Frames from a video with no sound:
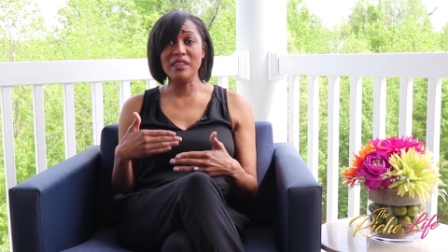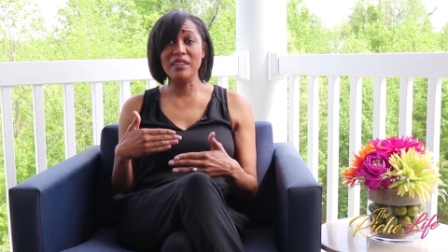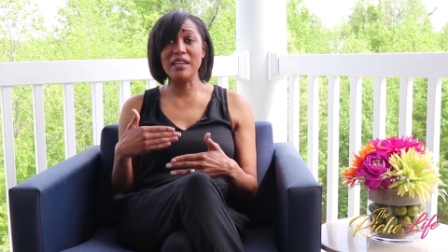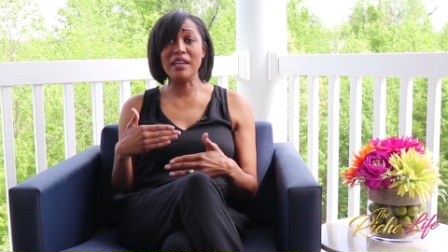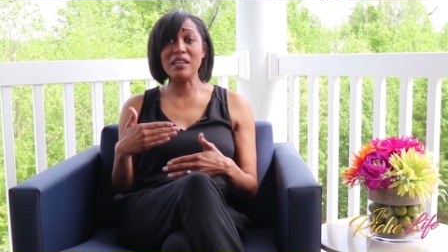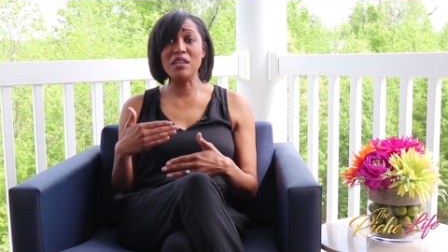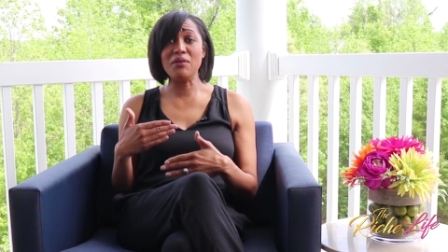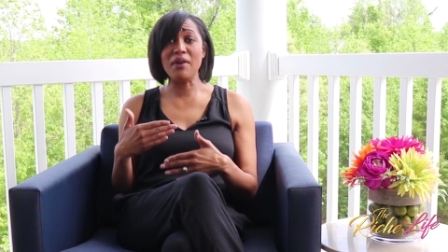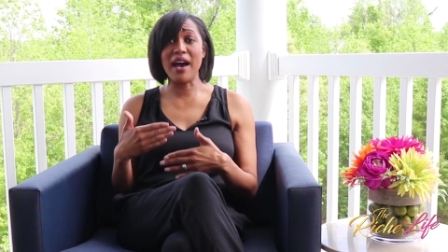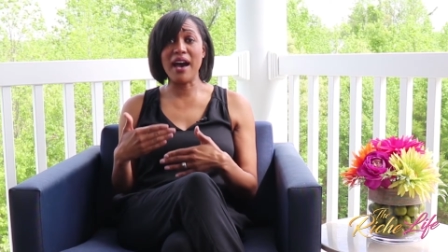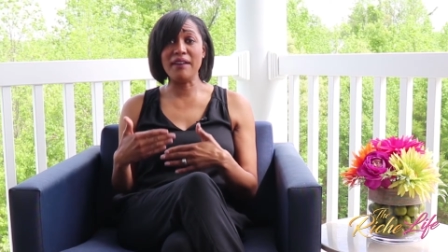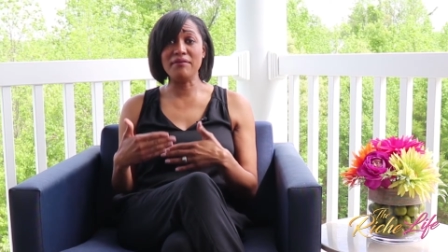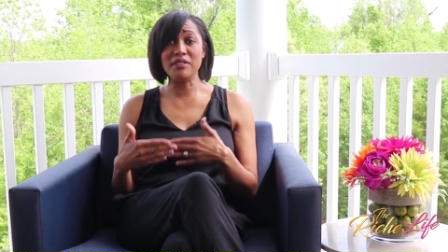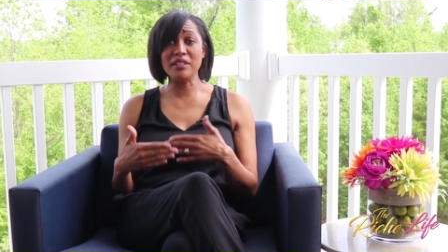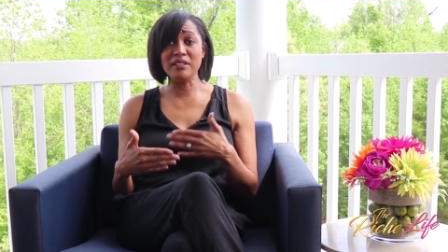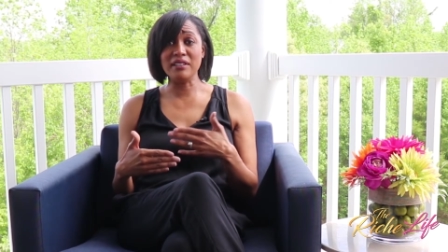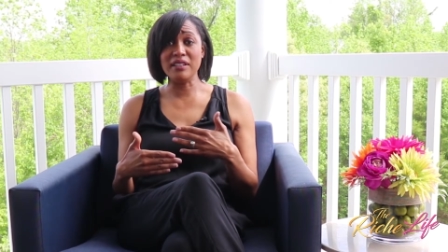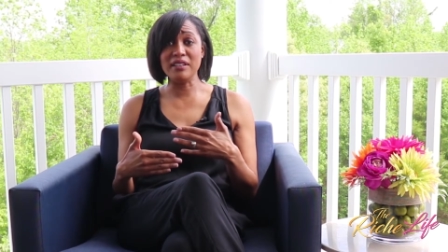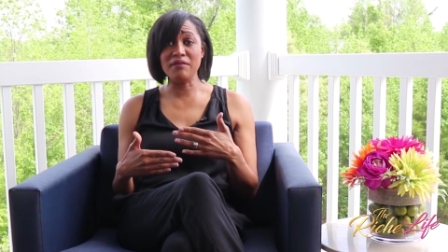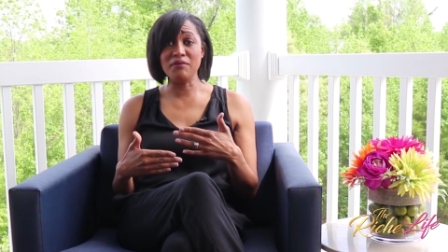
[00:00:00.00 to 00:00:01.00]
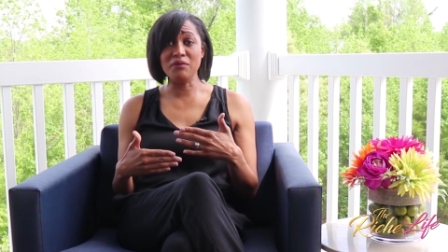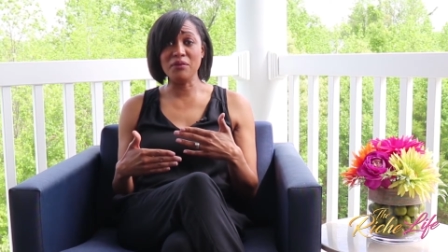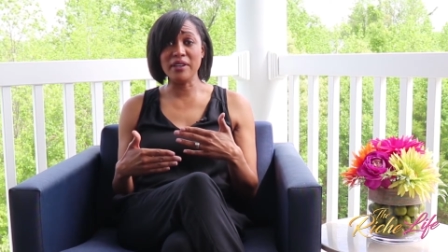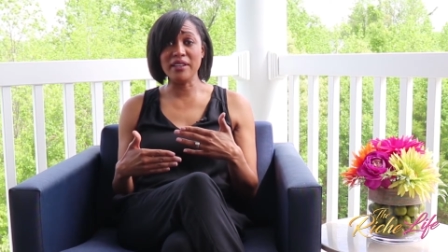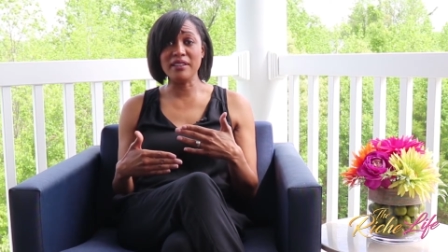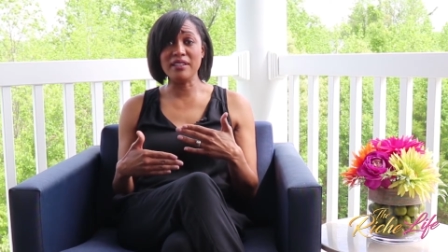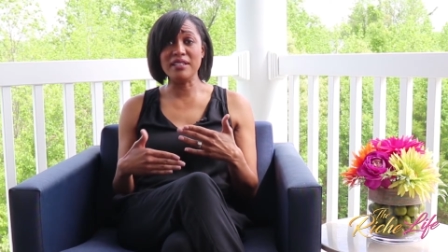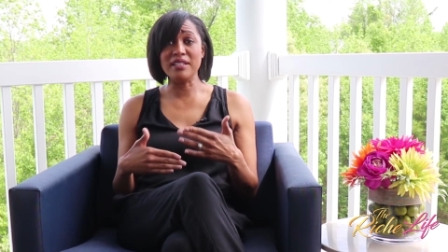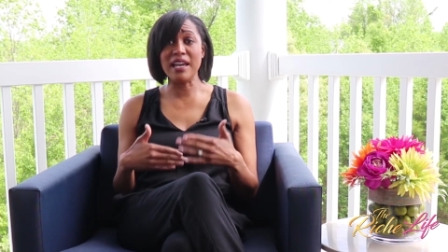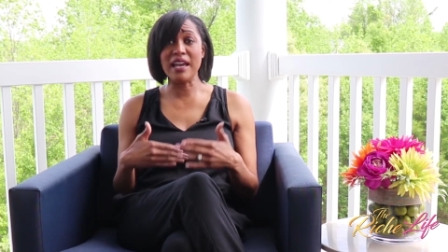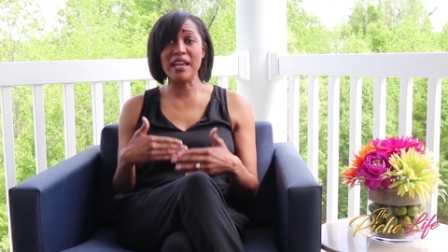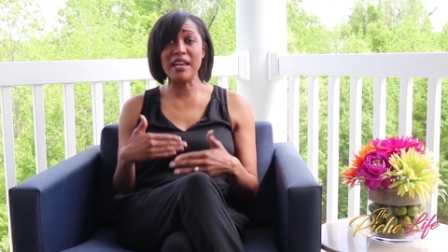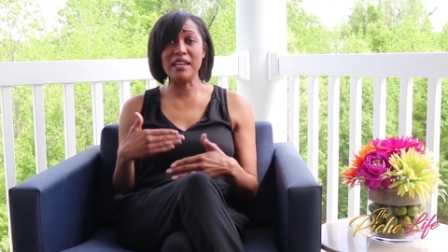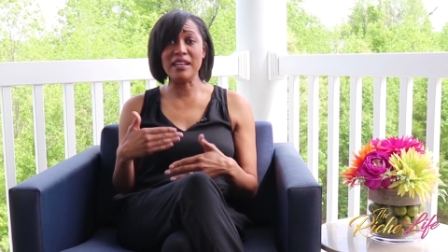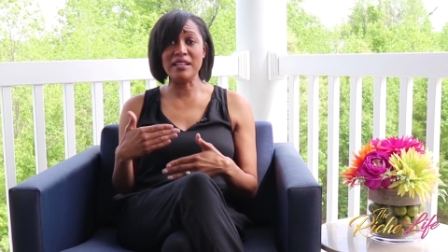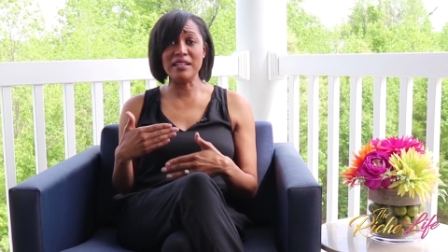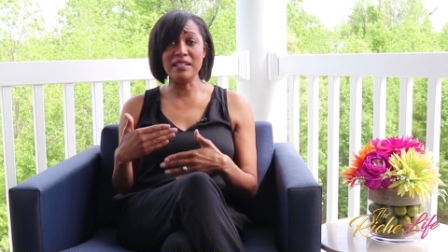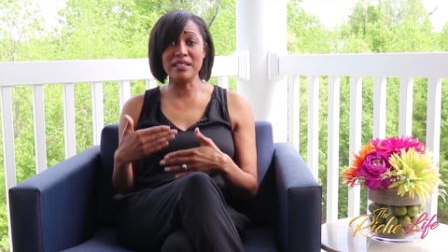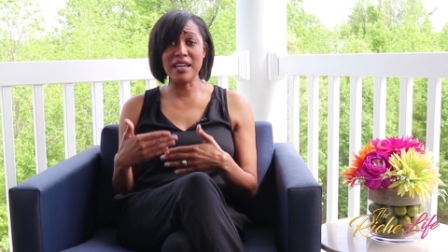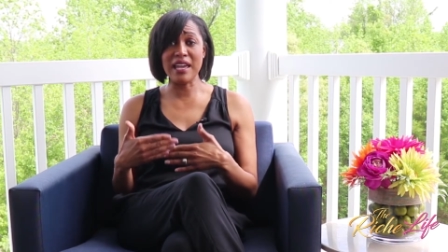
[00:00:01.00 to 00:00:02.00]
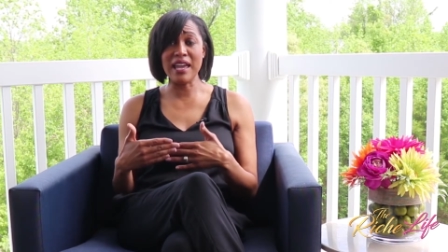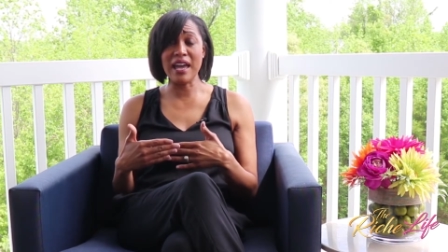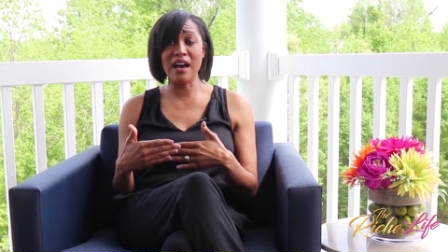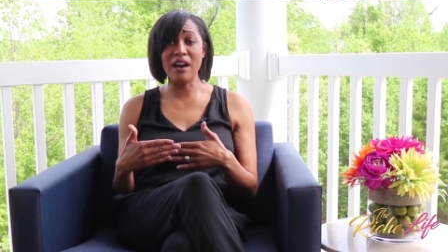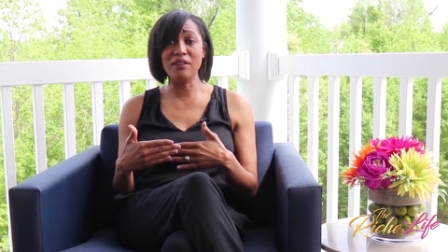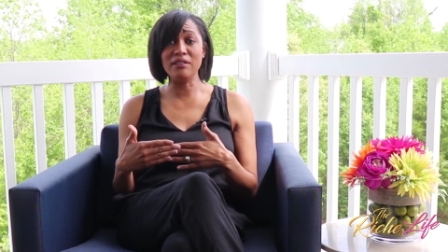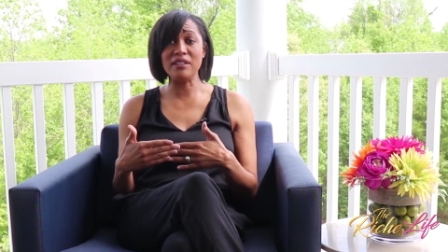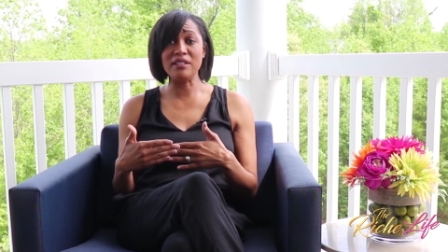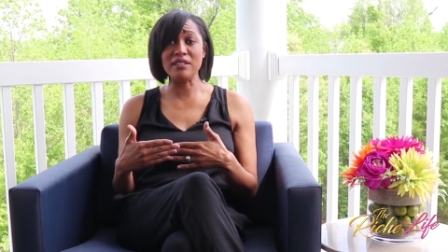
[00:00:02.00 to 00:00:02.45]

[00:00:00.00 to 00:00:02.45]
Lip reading: that you have to live with day in and day out